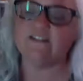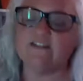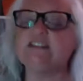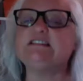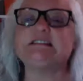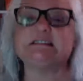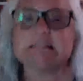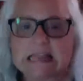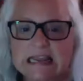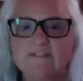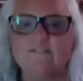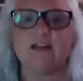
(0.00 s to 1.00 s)
for
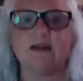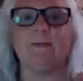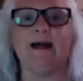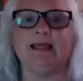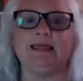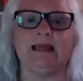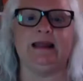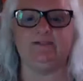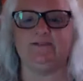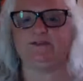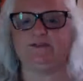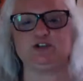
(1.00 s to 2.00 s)
saving my
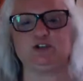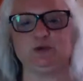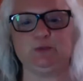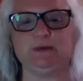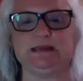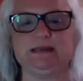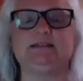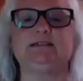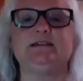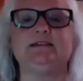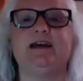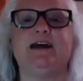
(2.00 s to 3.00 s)
life for 2 weeks
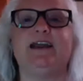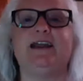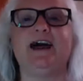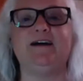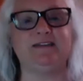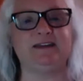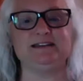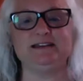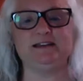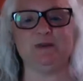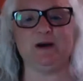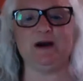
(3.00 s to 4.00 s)
and having a
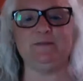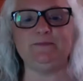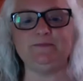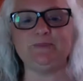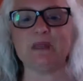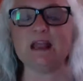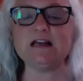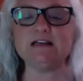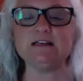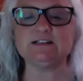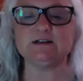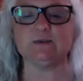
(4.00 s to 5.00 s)
teapot.
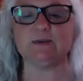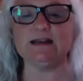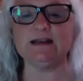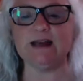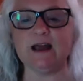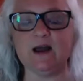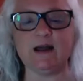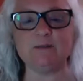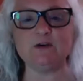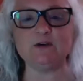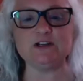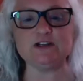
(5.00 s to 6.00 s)
So right now
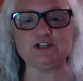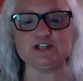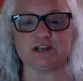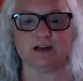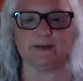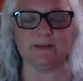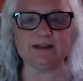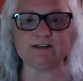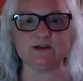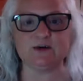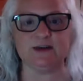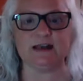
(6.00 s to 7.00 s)
I'm going to share my
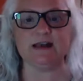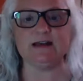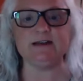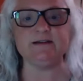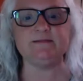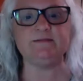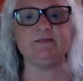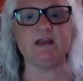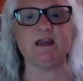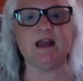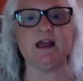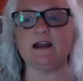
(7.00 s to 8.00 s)
screen
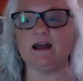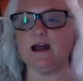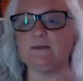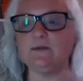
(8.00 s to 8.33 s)
and I'm